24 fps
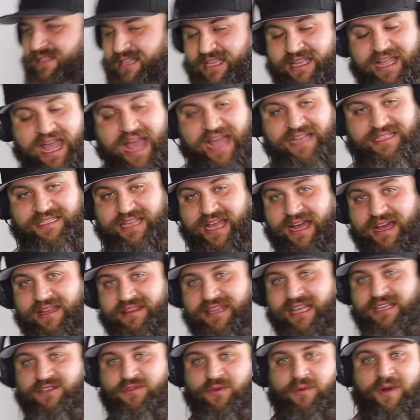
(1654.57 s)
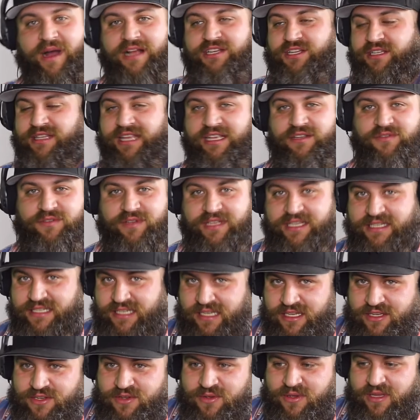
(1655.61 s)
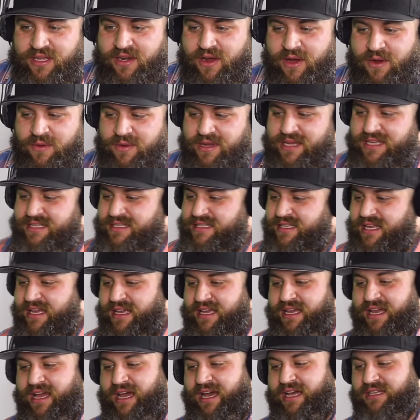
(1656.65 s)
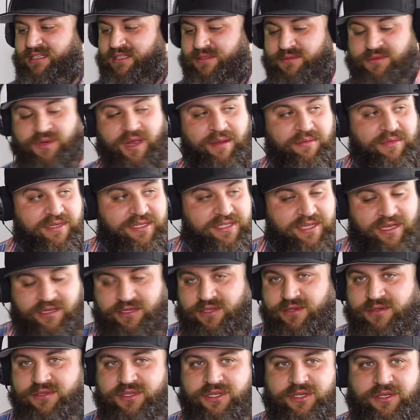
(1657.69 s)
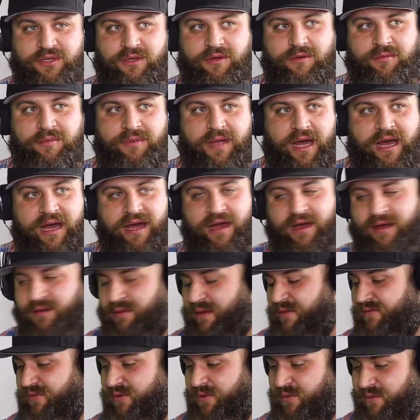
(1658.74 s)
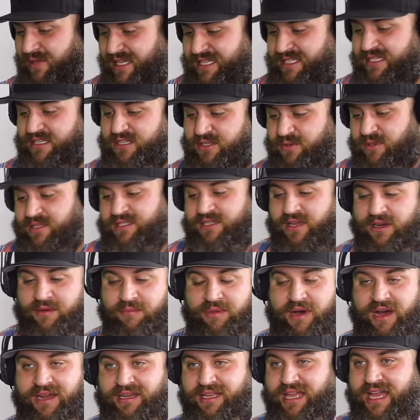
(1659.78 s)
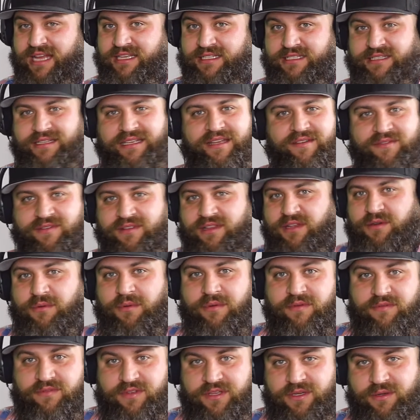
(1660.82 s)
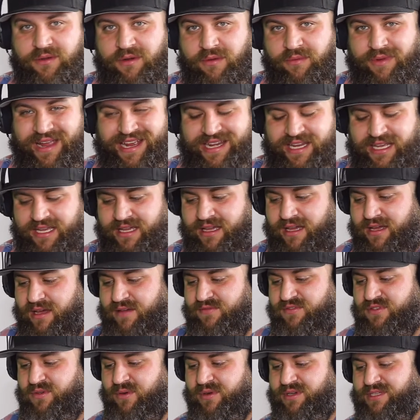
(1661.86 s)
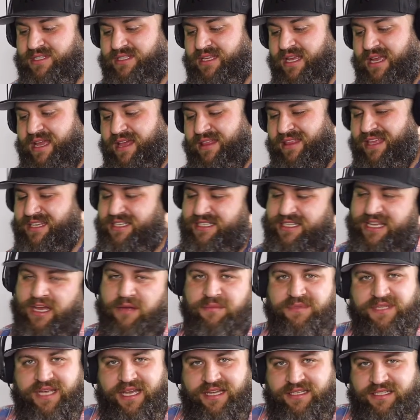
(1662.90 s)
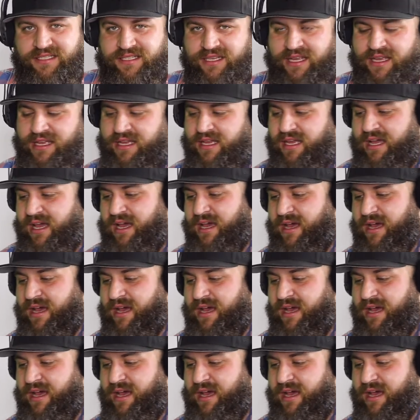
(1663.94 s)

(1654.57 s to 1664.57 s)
You guys, thanks for watching. Thanks for listening. You can always subscribe to us on YouTube. If you listen to us on a podcast, give a little review, a rating of sorts. That just helps us.